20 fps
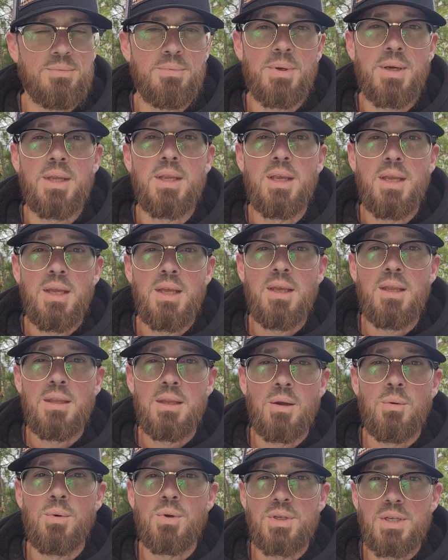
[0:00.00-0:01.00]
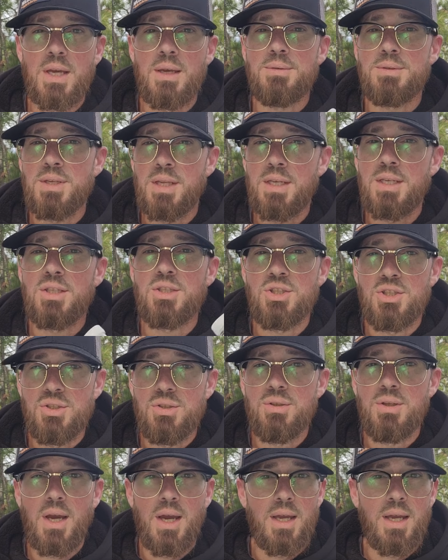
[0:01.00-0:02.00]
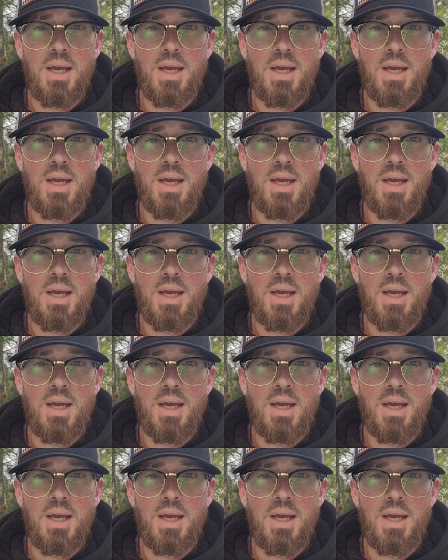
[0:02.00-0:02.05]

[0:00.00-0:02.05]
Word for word: But there were times I did, I,